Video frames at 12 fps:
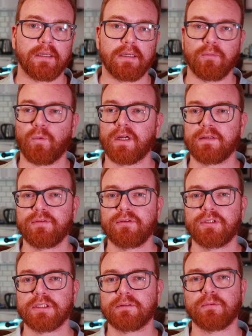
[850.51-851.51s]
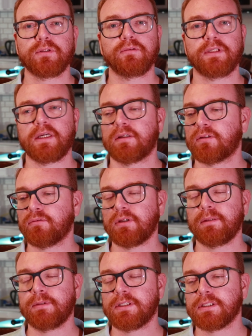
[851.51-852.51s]
And what if you just want to take two
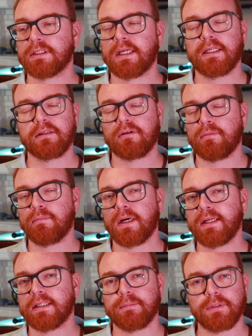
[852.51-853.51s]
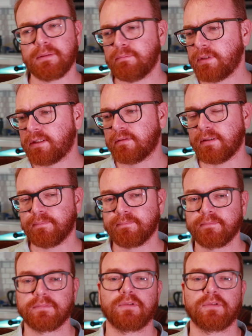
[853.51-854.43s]
images and combine them and mix them?